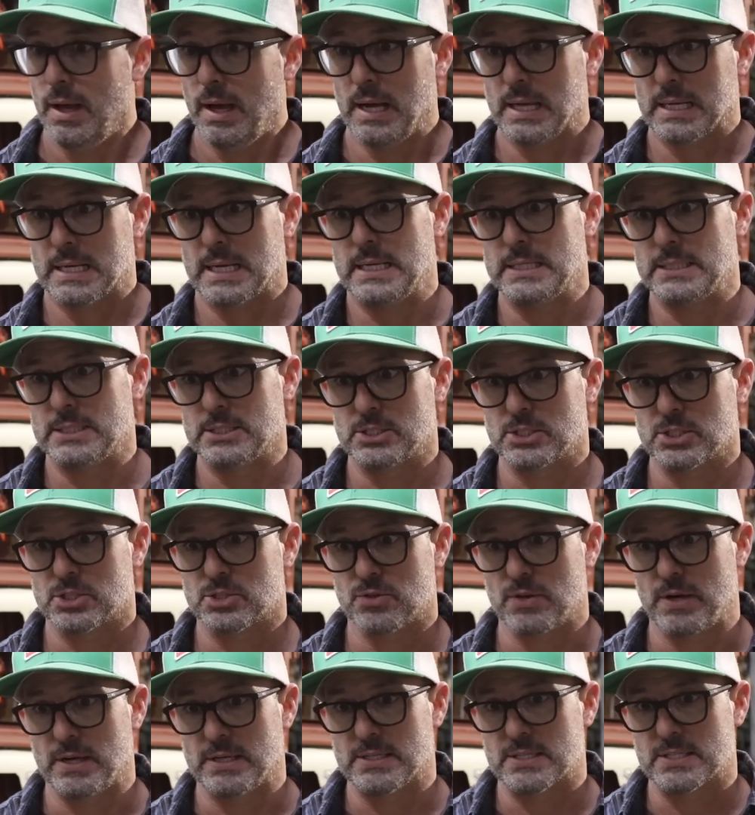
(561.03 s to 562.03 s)
I kind of
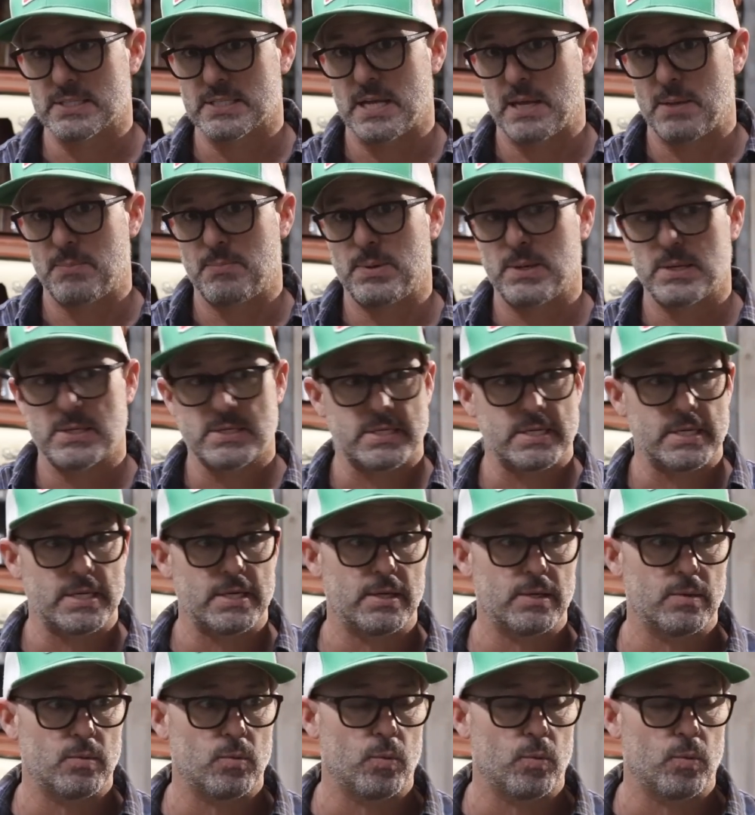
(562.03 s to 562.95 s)
just tried to stay busy